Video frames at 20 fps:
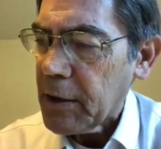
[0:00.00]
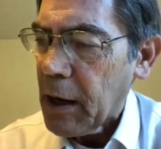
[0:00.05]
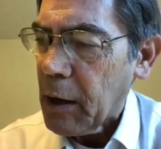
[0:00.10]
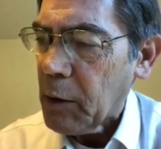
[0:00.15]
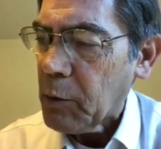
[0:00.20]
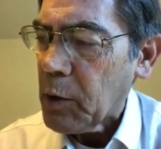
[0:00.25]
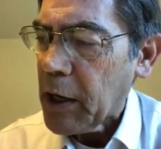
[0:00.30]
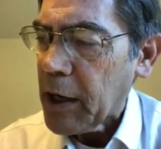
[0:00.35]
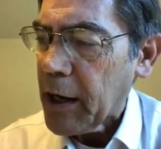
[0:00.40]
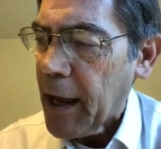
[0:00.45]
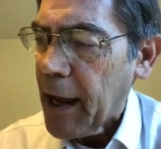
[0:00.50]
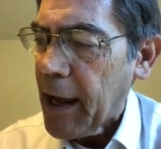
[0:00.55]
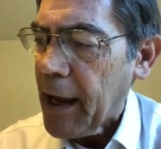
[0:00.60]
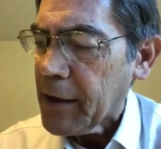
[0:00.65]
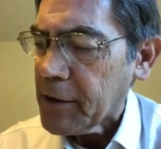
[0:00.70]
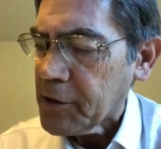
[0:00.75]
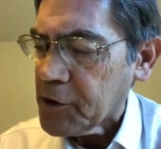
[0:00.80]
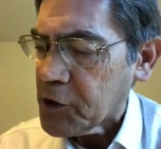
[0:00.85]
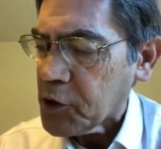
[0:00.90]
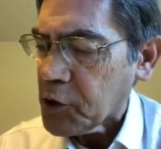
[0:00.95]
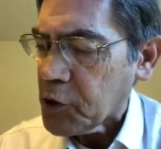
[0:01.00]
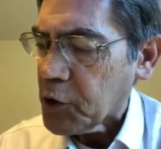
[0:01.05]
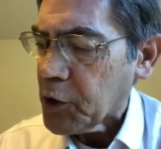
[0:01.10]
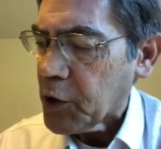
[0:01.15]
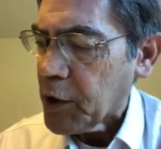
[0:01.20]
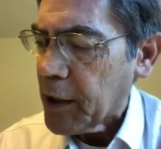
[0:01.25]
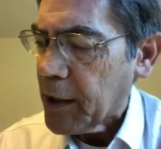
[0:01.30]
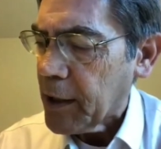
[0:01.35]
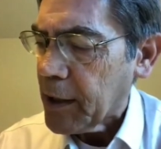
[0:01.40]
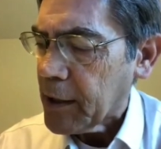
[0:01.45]
I want to answer
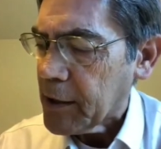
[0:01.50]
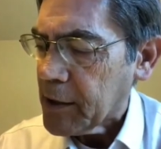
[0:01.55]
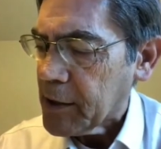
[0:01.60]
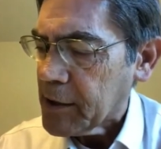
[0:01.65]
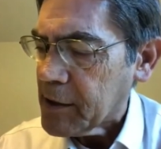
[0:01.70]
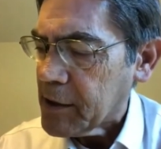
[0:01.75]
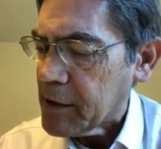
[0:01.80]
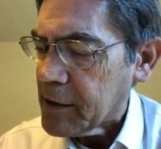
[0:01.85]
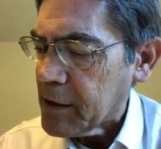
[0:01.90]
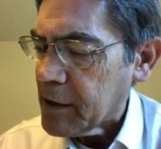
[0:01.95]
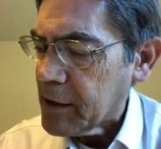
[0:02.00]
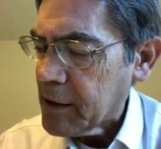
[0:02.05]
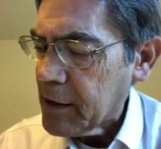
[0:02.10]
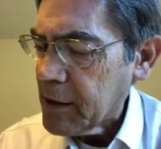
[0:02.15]
is,